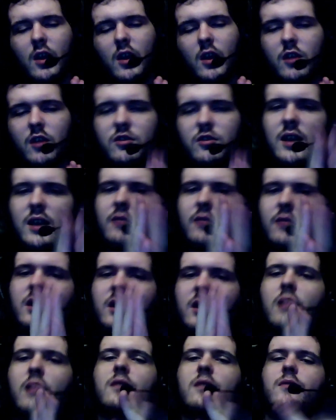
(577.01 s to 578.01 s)
So now
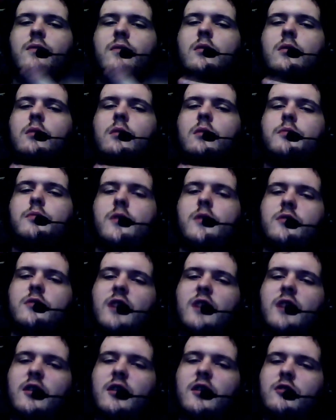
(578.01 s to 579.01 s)
the overall
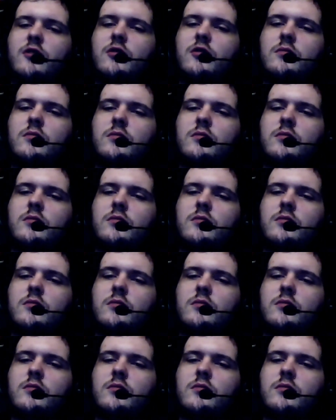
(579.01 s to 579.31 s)
process.